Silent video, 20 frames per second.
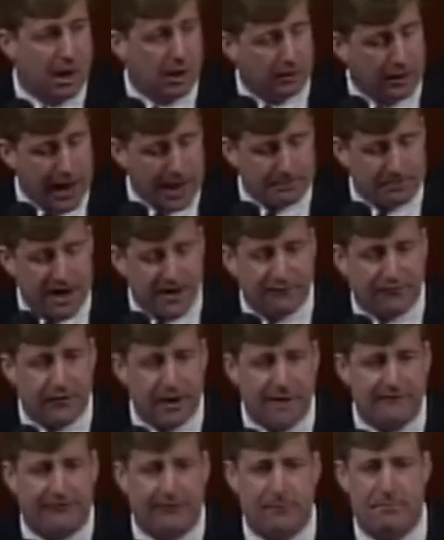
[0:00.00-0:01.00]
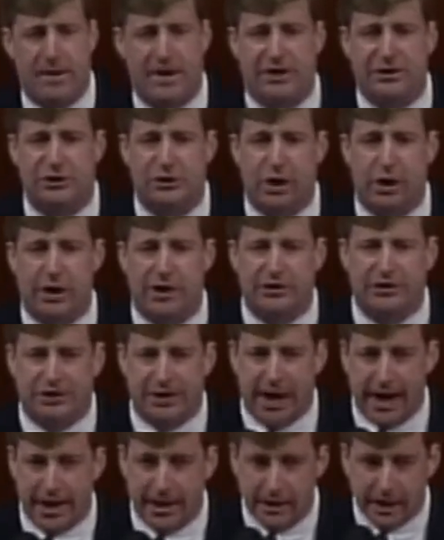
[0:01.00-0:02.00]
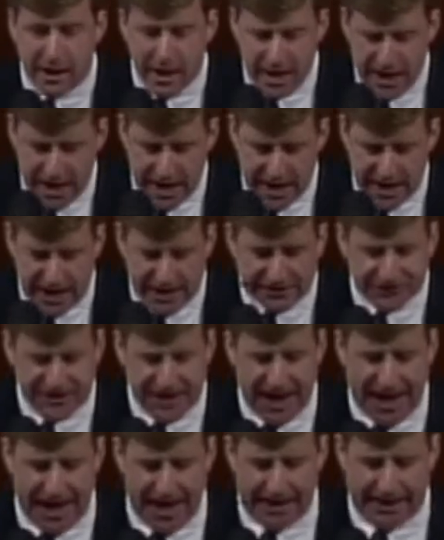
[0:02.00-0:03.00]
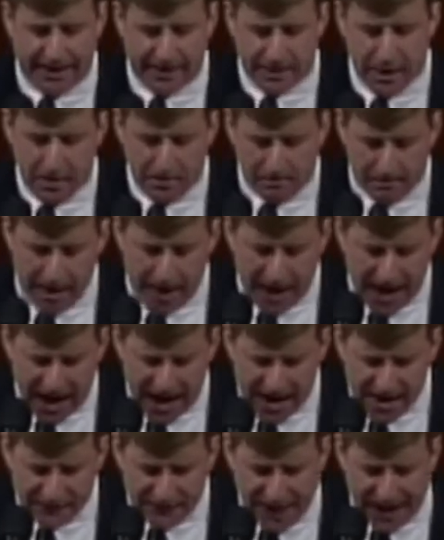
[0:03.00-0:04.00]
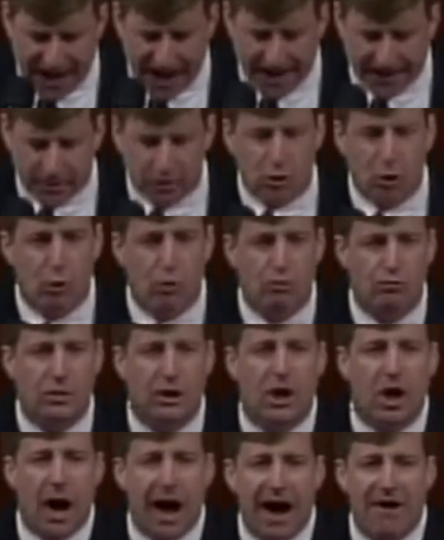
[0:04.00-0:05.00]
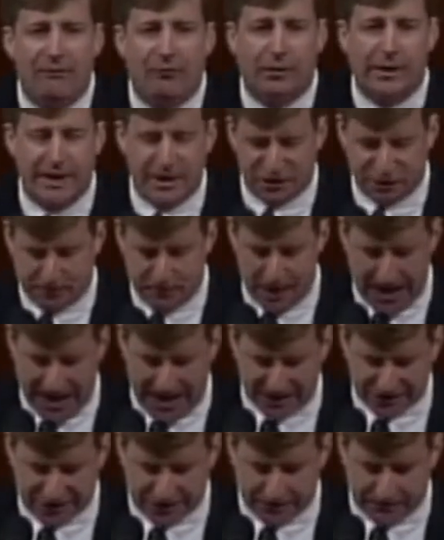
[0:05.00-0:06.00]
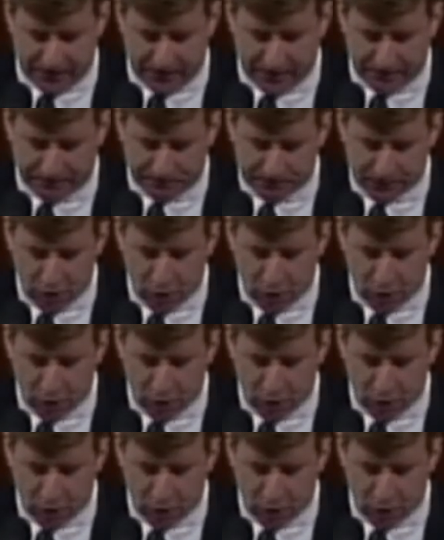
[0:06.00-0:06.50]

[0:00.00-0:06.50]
Like my friend from Minnesota said, he has had it, I have had it, recovery is possible.